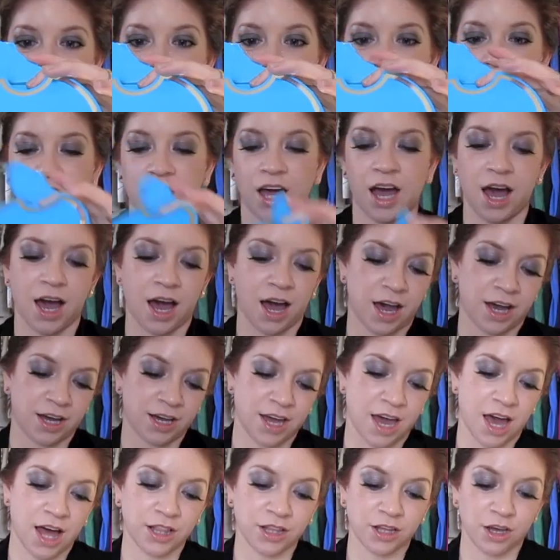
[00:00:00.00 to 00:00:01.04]

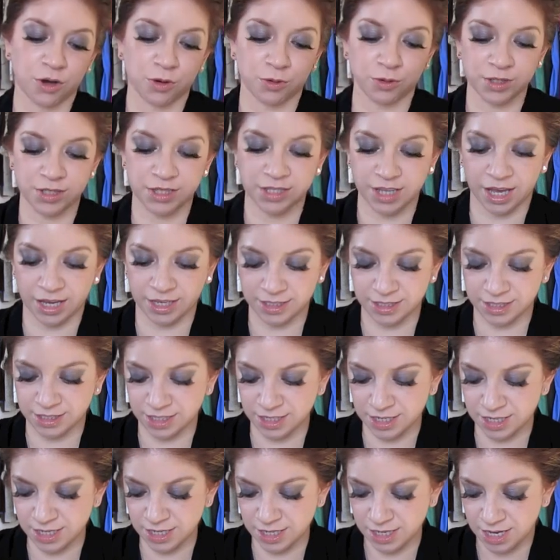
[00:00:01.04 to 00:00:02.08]
hello
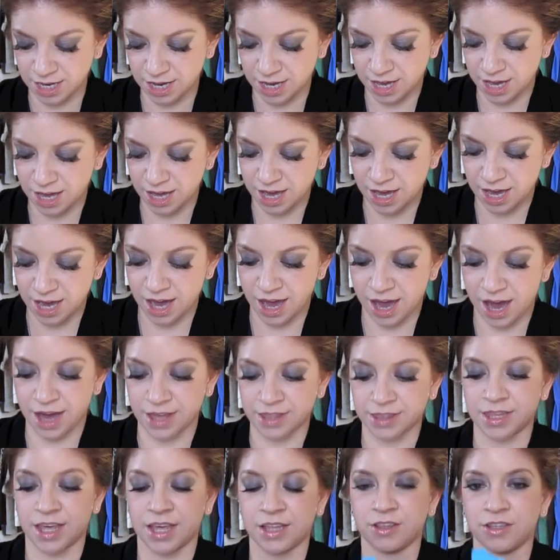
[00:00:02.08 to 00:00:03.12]
sexy,
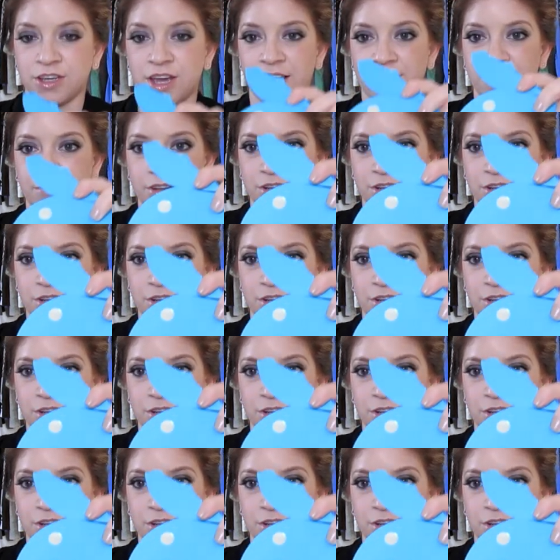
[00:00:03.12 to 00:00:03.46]
and then you have